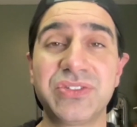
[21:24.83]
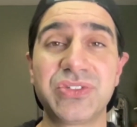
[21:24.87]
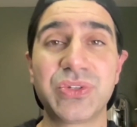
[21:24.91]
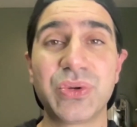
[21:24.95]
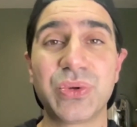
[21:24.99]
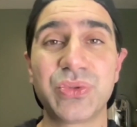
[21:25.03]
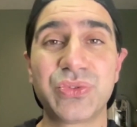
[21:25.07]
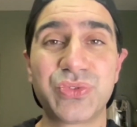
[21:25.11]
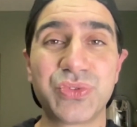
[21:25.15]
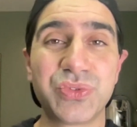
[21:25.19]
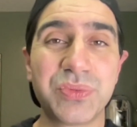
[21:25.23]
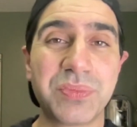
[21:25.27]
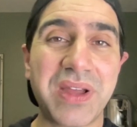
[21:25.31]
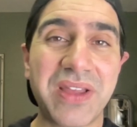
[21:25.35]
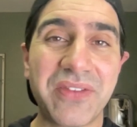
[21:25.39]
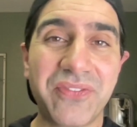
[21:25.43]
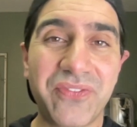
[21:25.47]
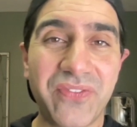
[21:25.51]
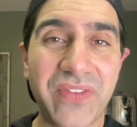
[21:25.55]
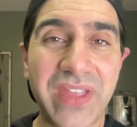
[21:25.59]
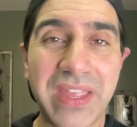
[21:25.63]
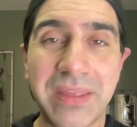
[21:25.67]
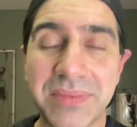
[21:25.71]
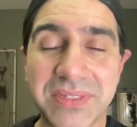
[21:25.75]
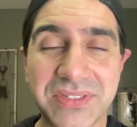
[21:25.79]
go through my
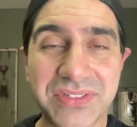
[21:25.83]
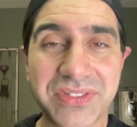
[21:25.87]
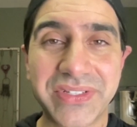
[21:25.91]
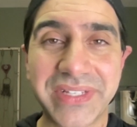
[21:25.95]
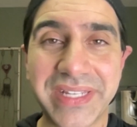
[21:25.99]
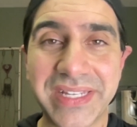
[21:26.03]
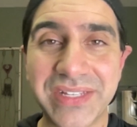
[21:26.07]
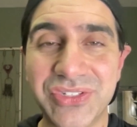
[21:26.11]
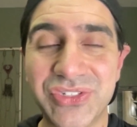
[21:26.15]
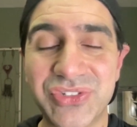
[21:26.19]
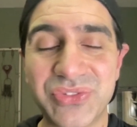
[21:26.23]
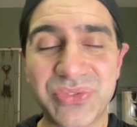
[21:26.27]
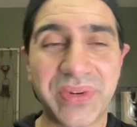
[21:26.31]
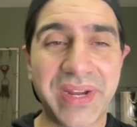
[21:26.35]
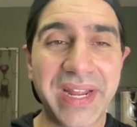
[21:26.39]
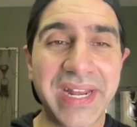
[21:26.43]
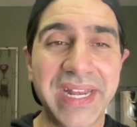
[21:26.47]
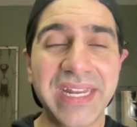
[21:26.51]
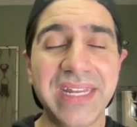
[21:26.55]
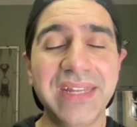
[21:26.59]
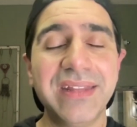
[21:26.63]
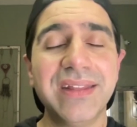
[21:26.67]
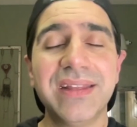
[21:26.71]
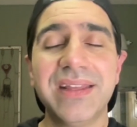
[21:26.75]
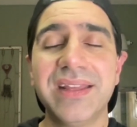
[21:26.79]
famous list.
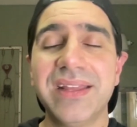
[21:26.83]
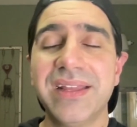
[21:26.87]
Ready?